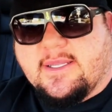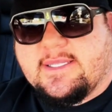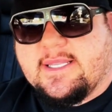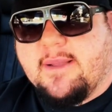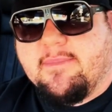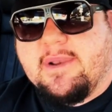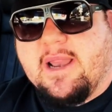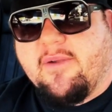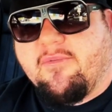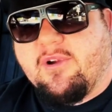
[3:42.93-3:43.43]

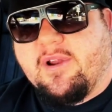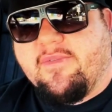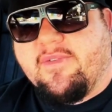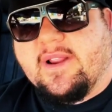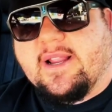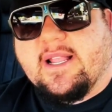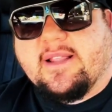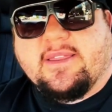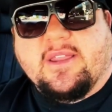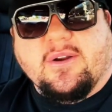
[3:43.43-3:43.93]
Some never
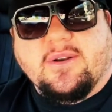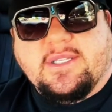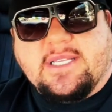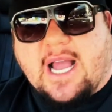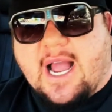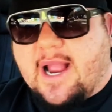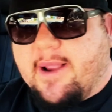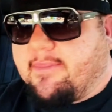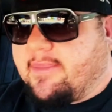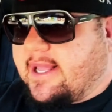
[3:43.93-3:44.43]
even get their
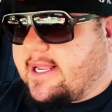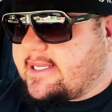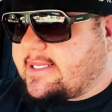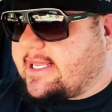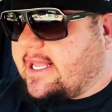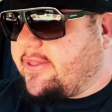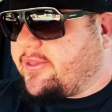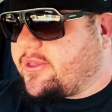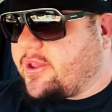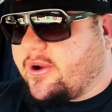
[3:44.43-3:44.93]
time. They
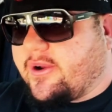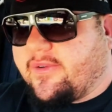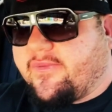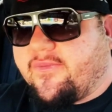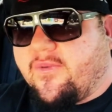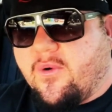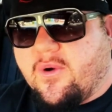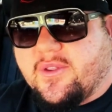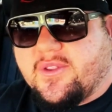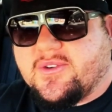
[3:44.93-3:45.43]
sit third,
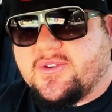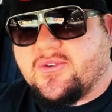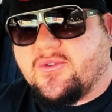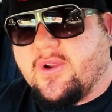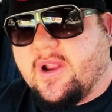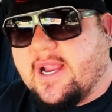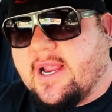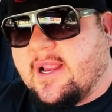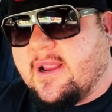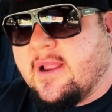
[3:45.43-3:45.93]
fourth
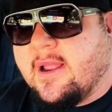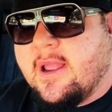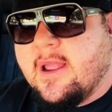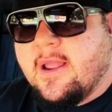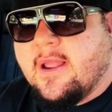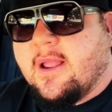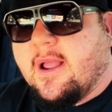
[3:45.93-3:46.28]
string.